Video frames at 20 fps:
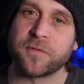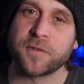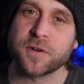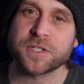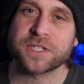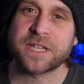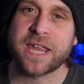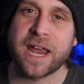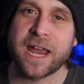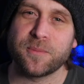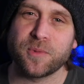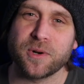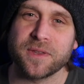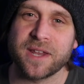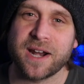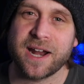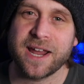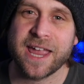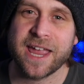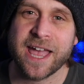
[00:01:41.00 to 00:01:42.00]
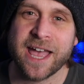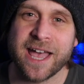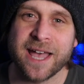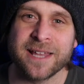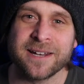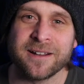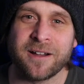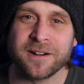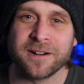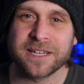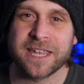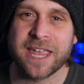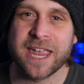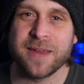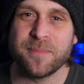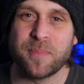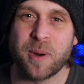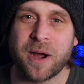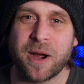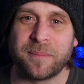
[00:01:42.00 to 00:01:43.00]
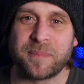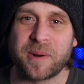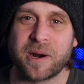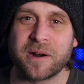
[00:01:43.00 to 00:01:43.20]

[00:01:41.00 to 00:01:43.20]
first camera that I had on K-Pop